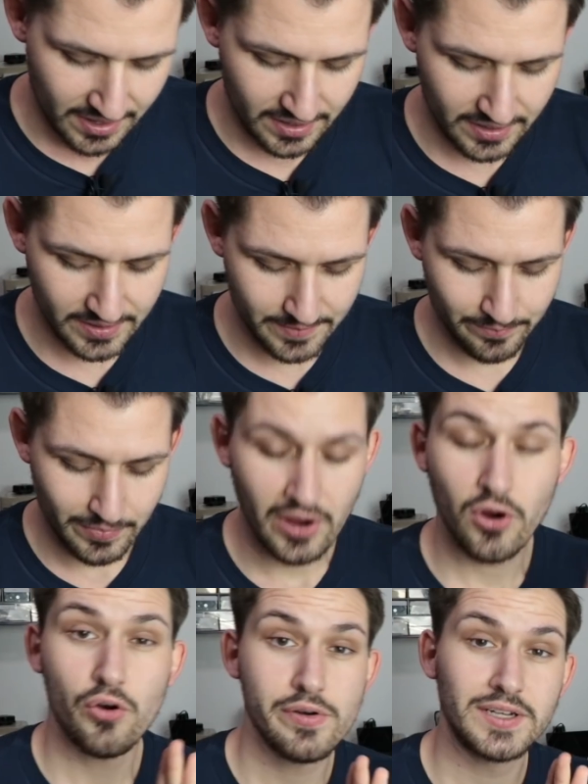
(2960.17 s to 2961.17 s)
I
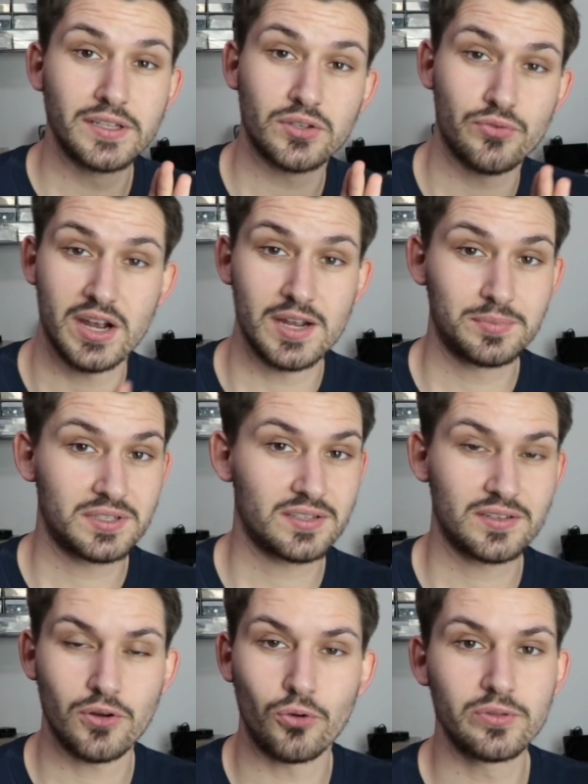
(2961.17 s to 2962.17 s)
already described
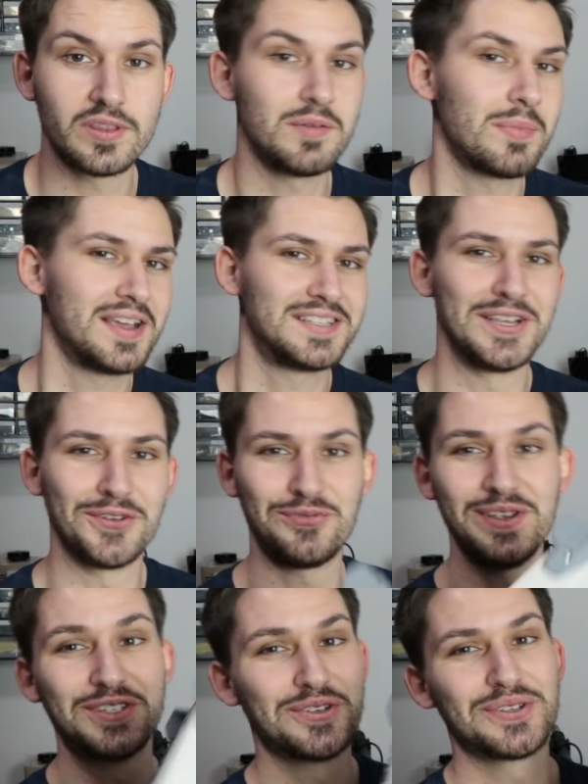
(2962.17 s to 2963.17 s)
all the amazing
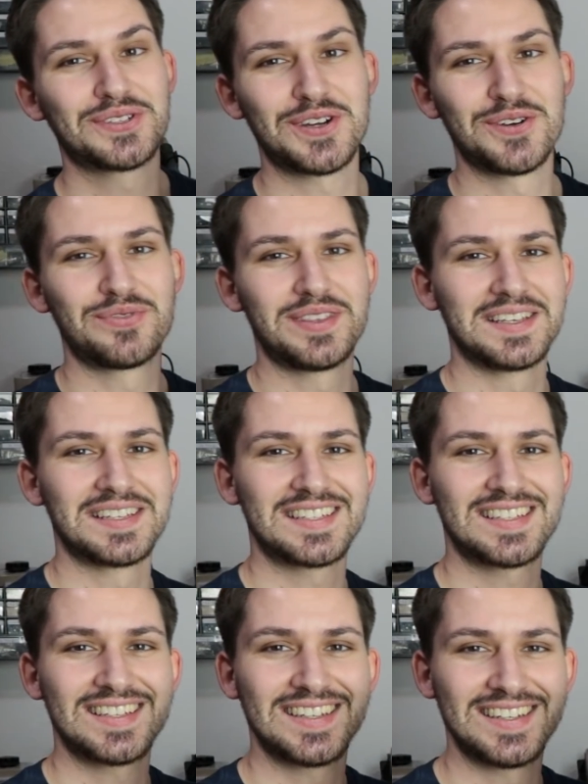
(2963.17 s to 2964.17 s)
features of
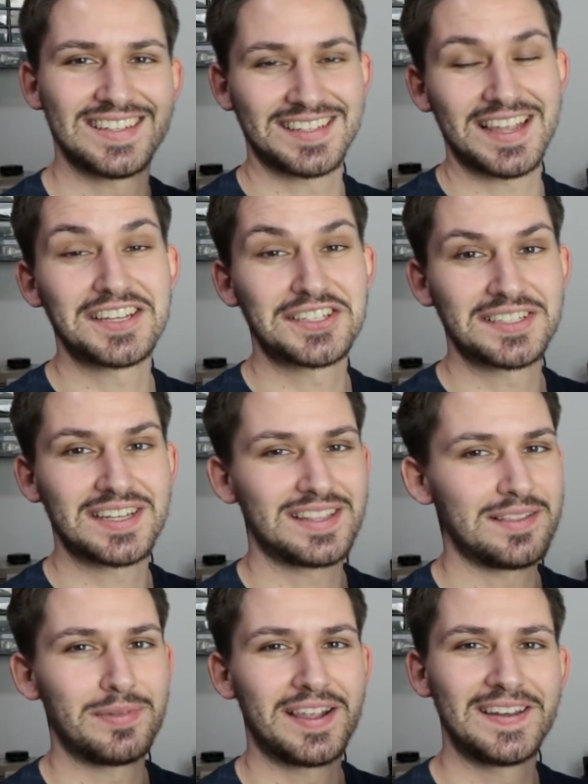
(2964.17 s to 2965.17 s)
this gadget at
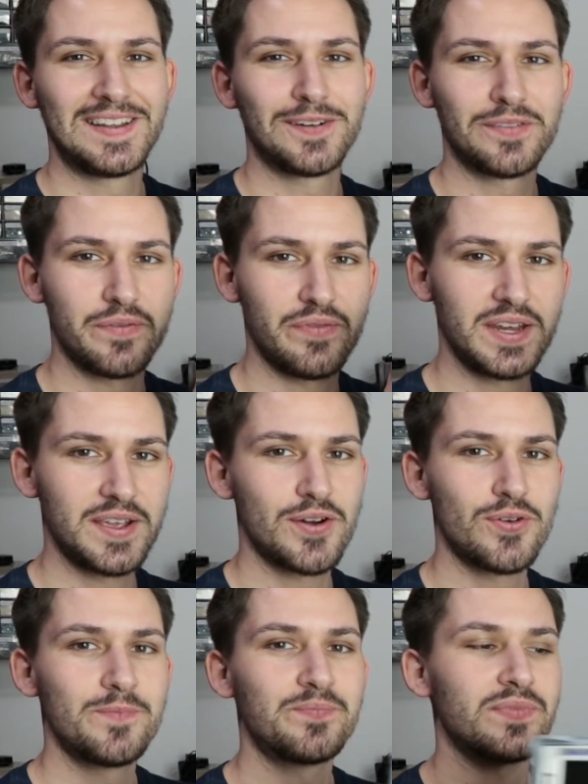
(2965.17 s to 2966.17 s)
the beginning of the
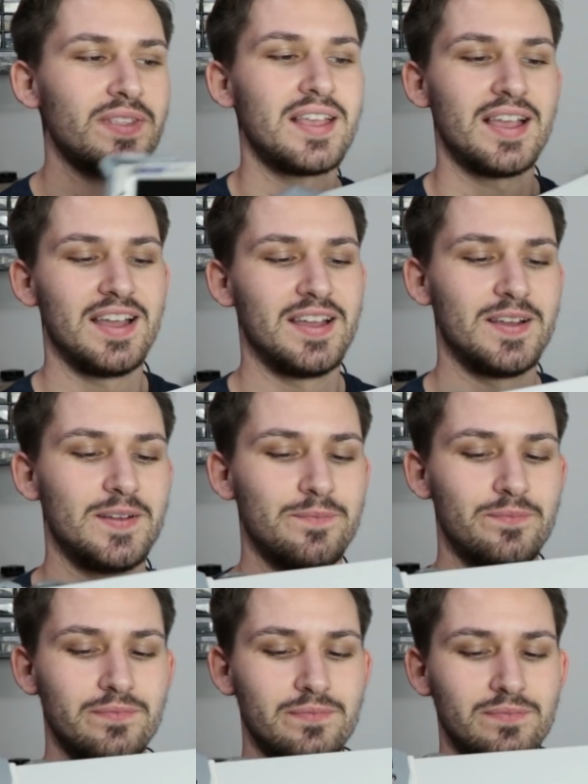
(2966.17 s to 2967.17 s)
video.
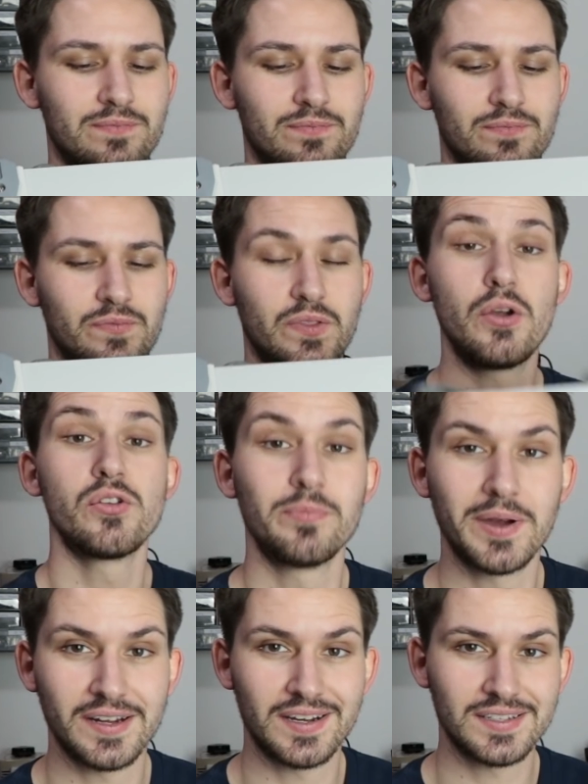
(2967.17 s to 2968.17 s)
Now you
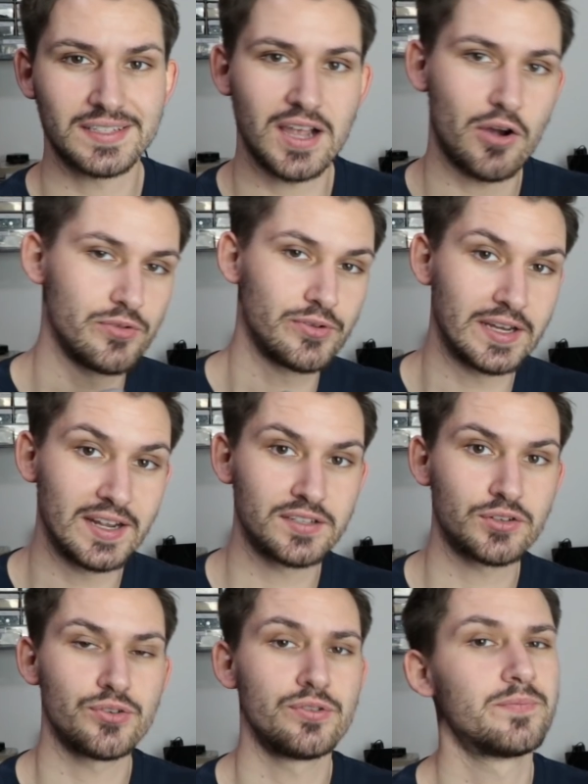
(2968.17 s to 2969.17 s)
might ask how you can
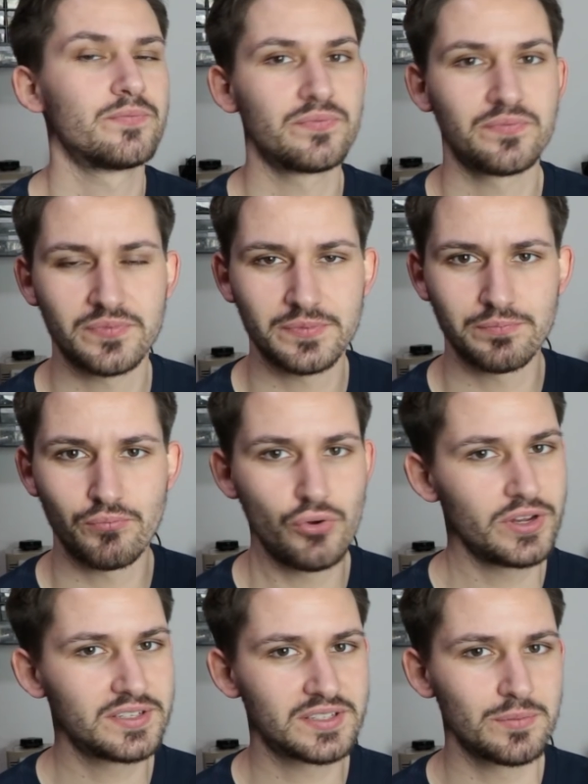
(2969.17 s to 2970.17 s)
enter.
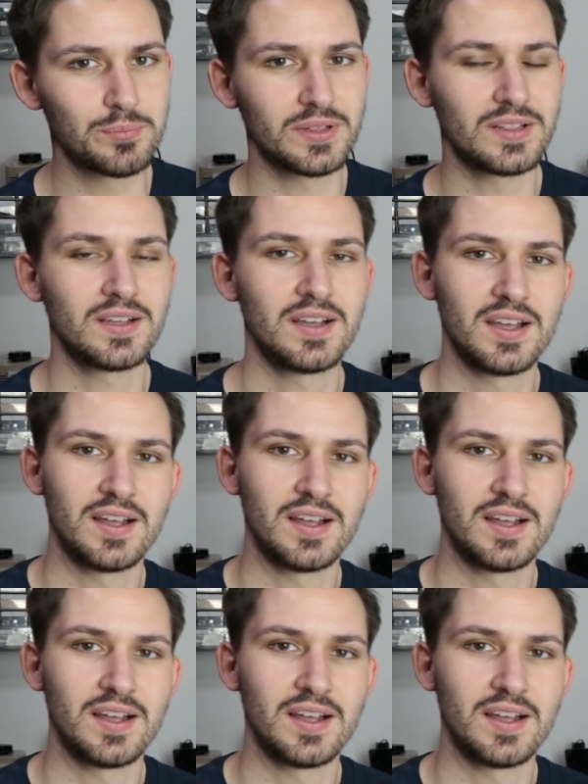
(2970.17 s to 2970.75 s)
Pretty simple.